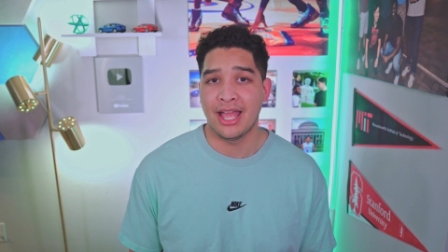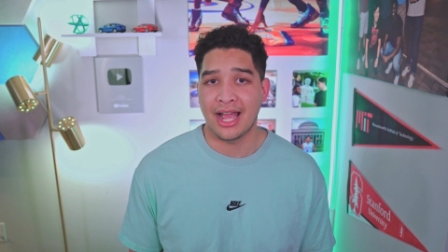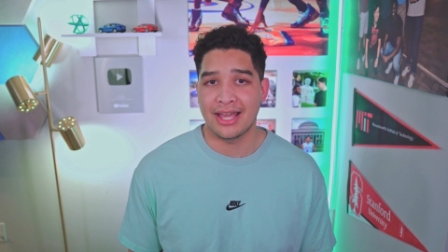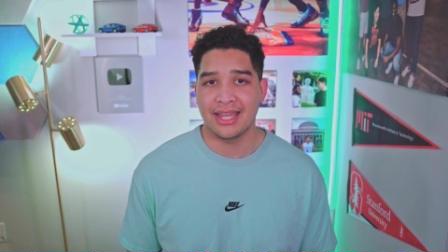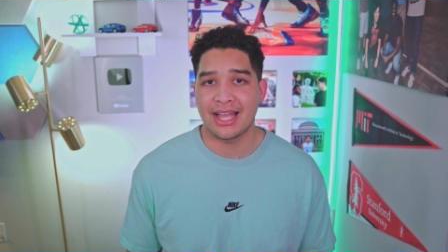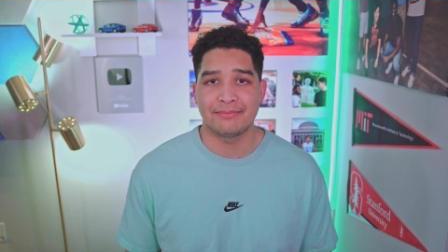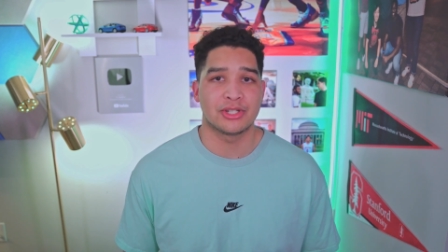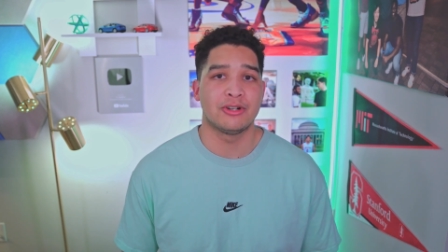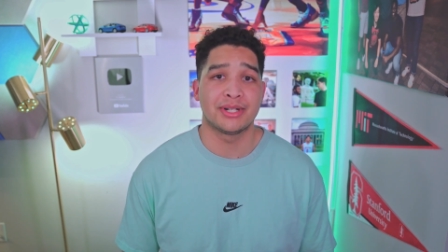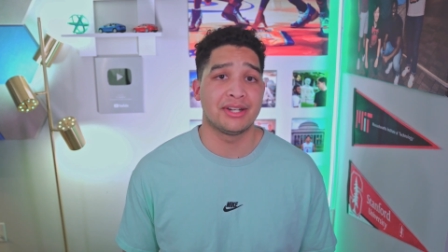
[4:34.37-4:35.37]
I think I'm
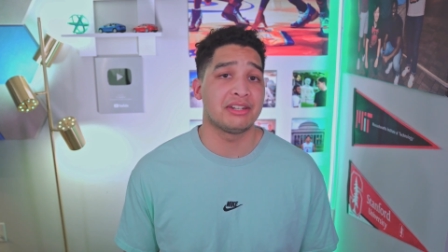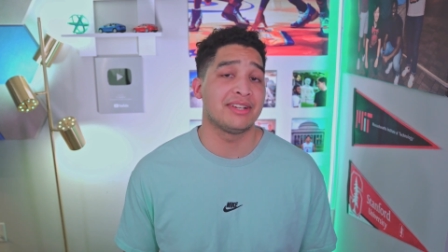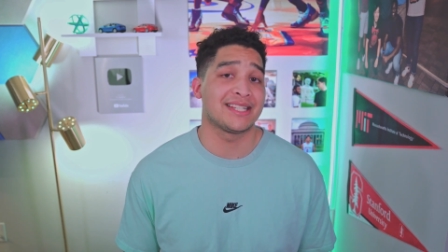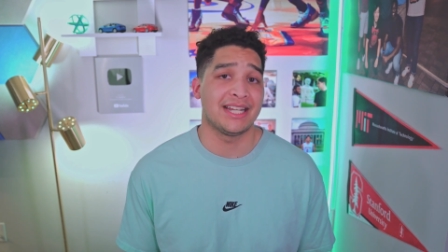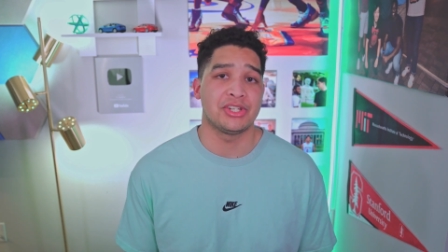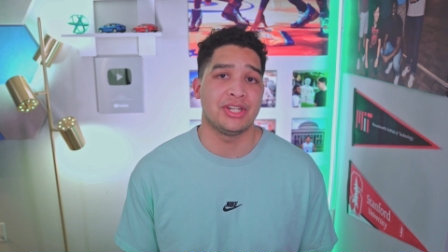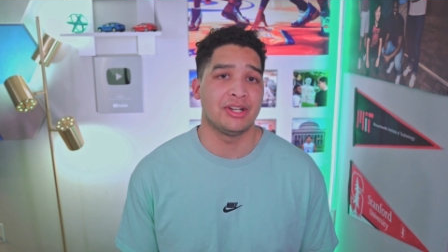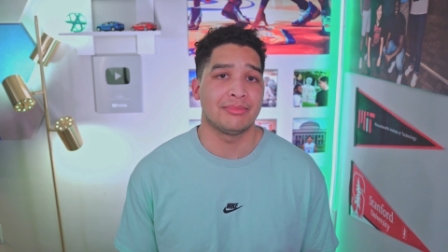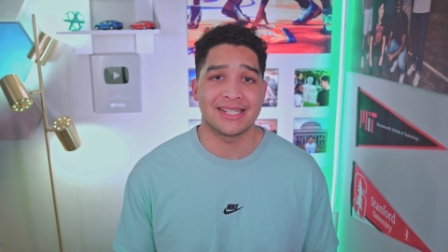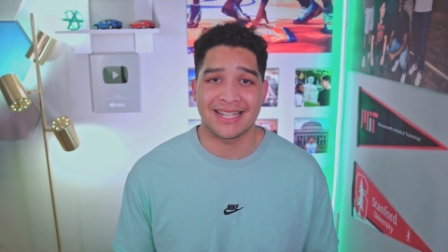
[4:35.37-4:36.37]
so productive as an engineer
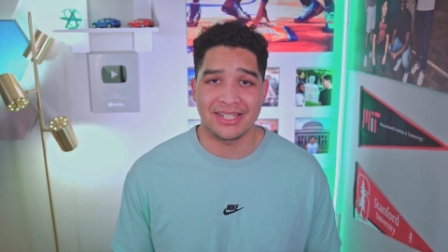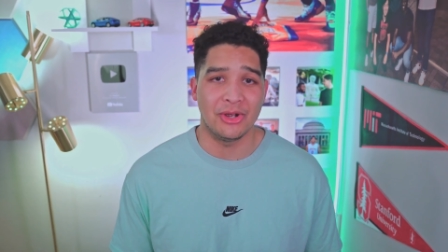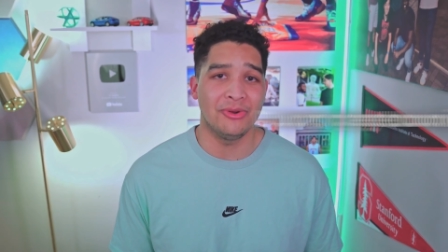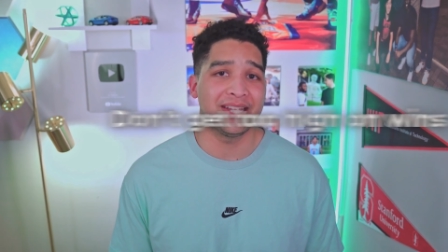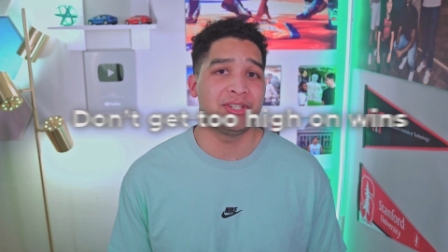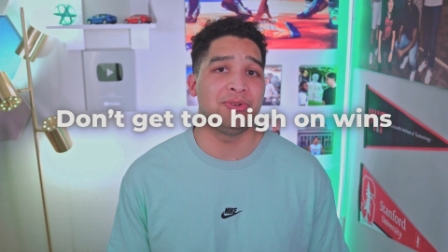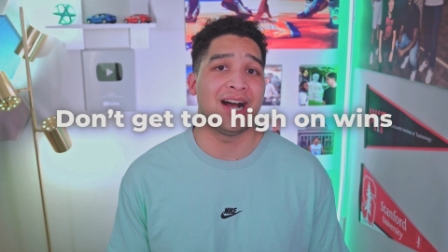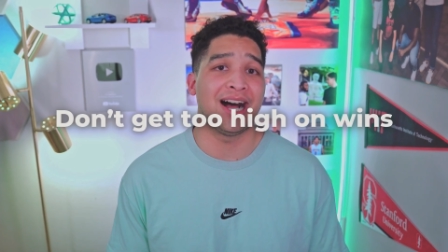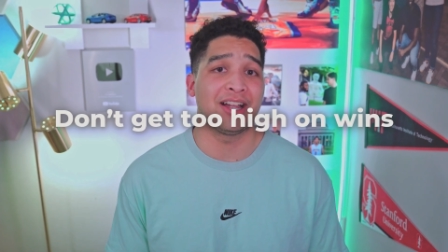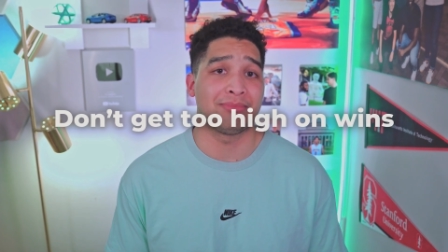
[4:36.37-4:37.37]
because I don't get too
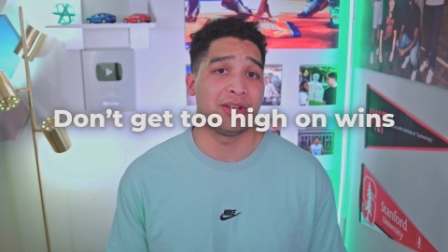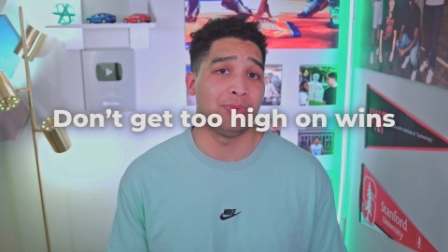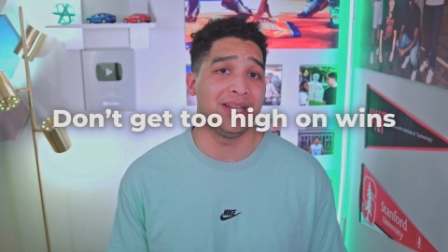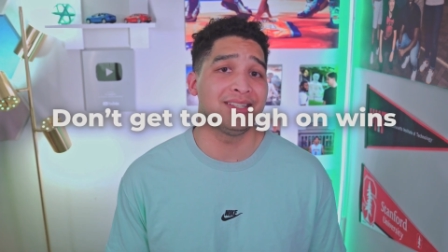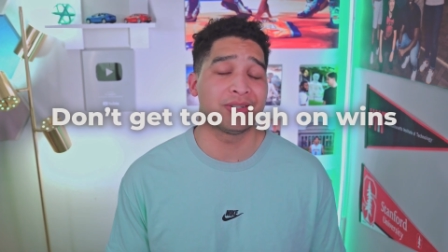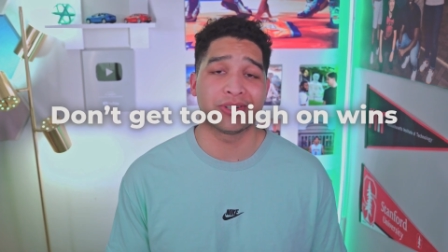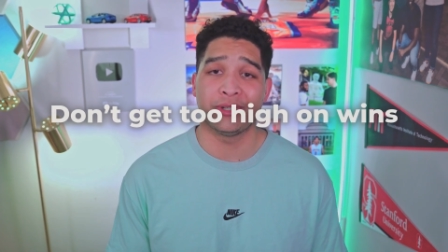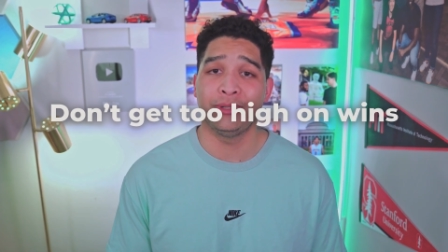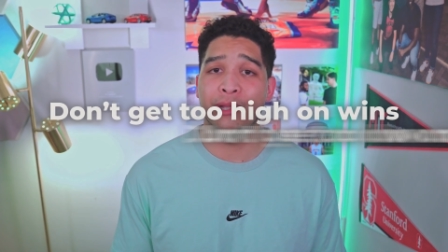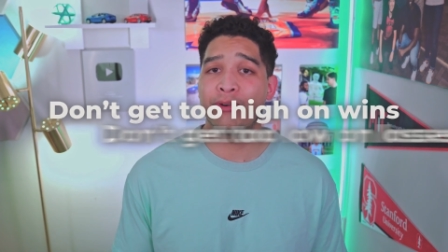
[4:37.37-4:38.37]
high on my wins or too
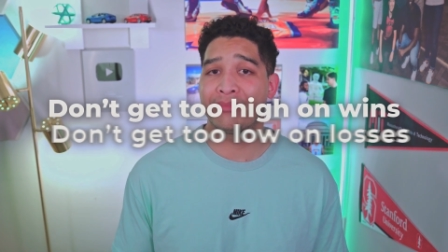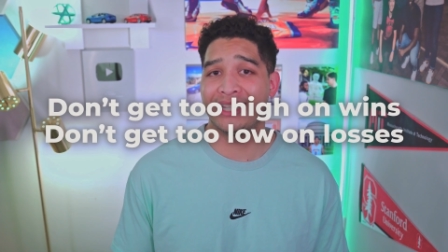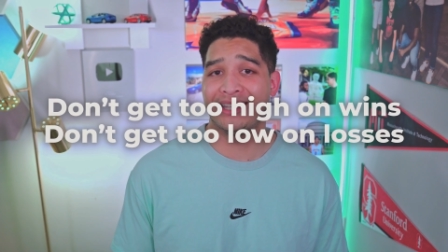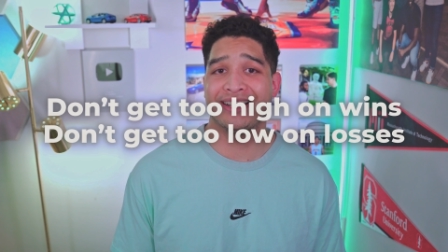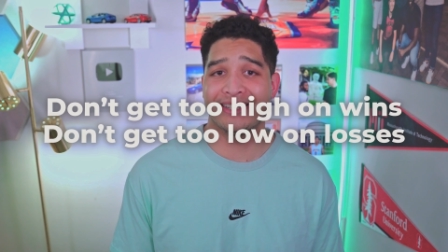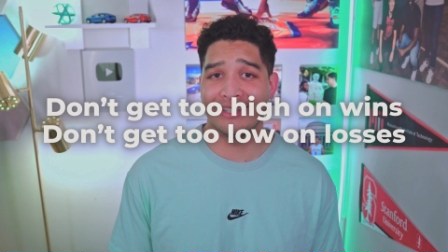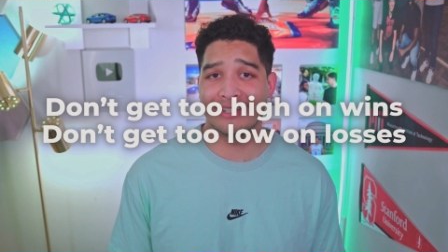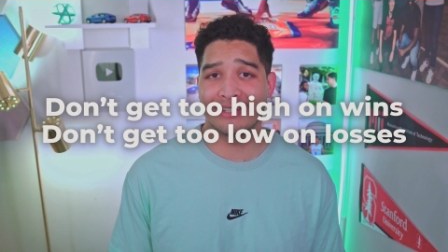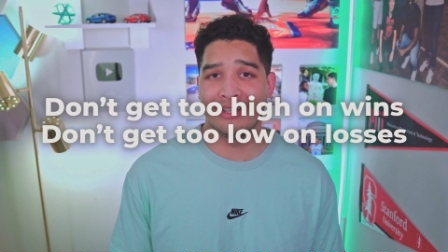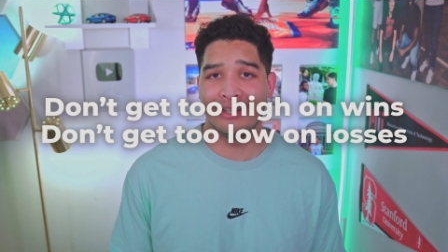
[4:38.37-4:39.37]
low on my losses.